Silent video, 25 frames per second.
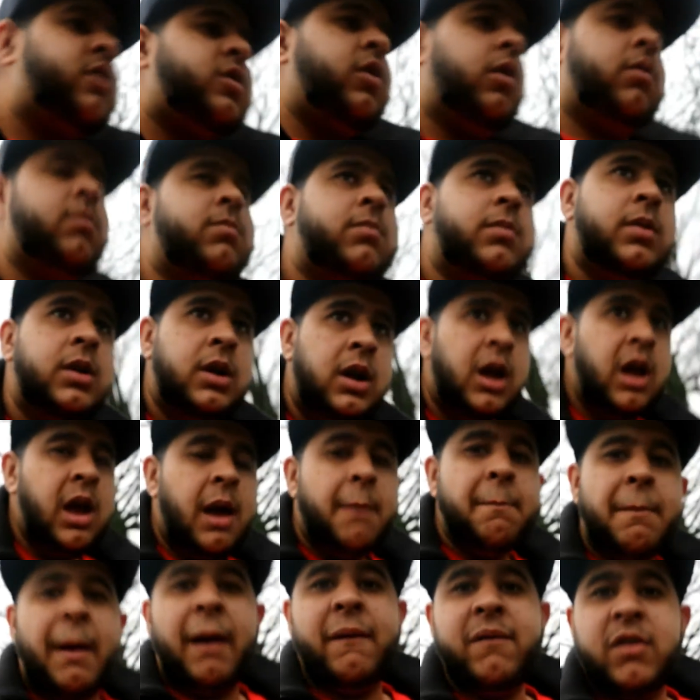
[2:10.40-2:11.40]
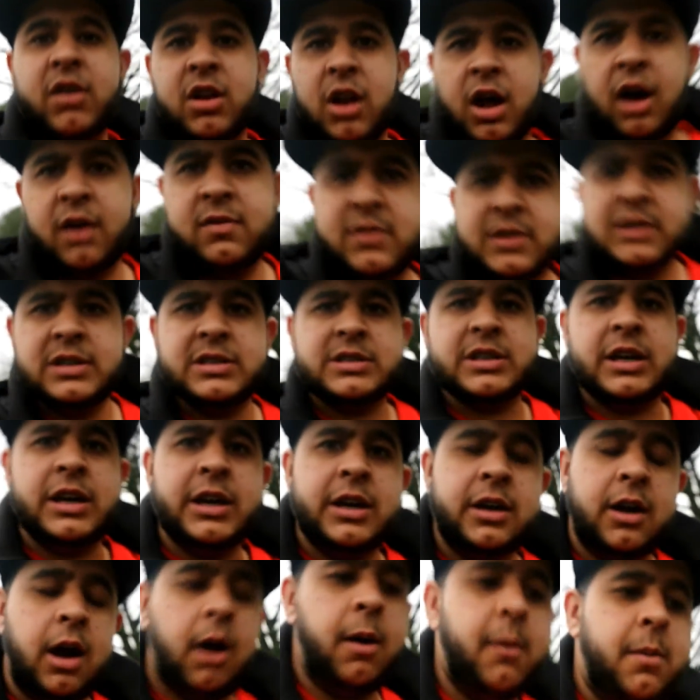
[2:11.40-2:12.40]
some balaclavas
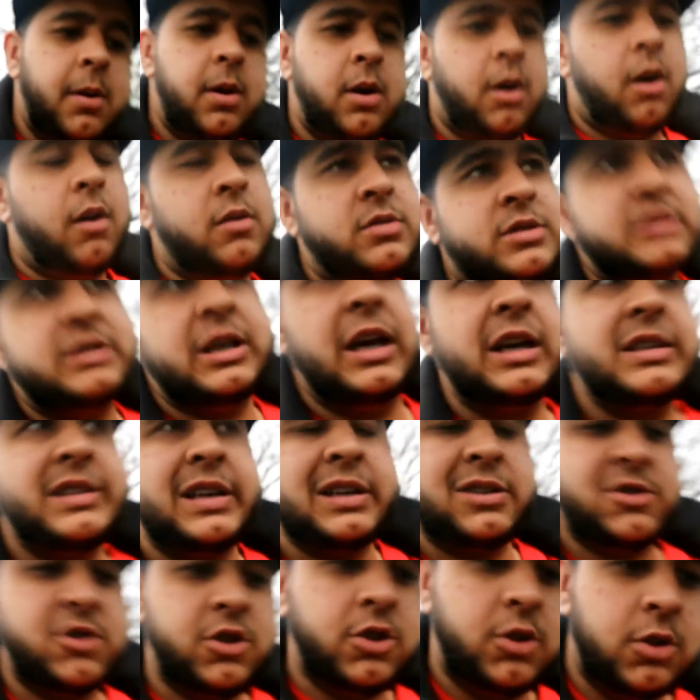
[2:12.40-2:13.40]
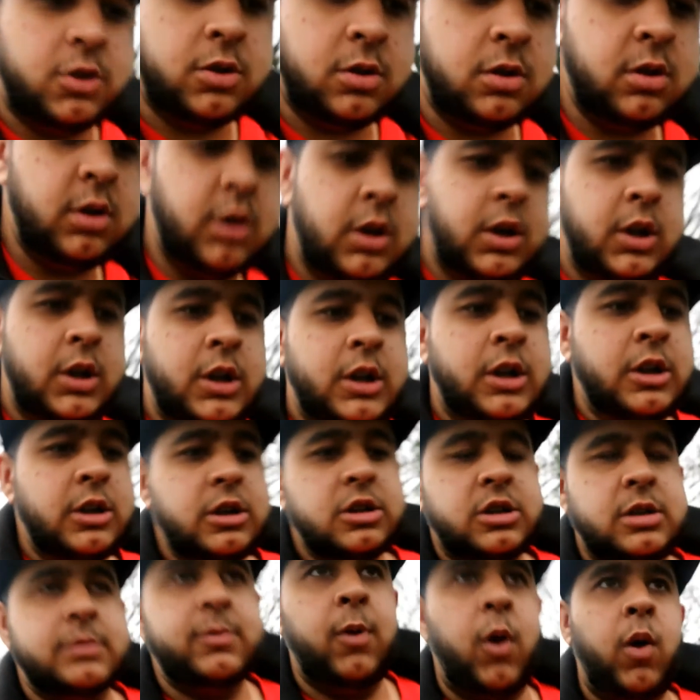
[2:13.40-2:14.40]
and obviously etc to
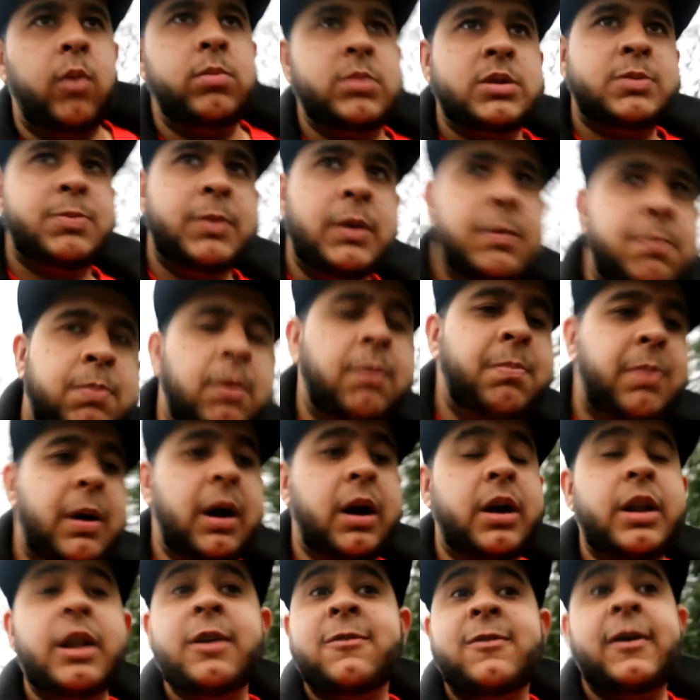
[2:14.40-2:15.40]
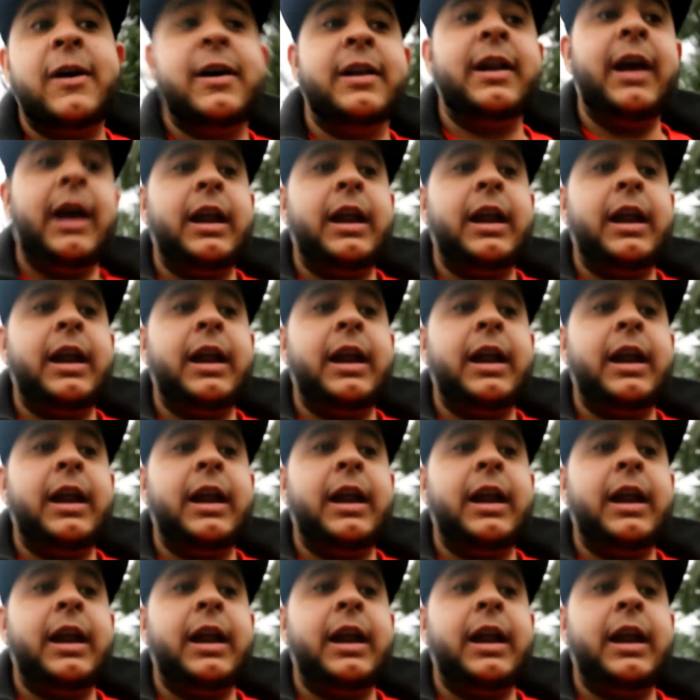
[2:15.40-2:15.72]
some homeless people but I couldn't find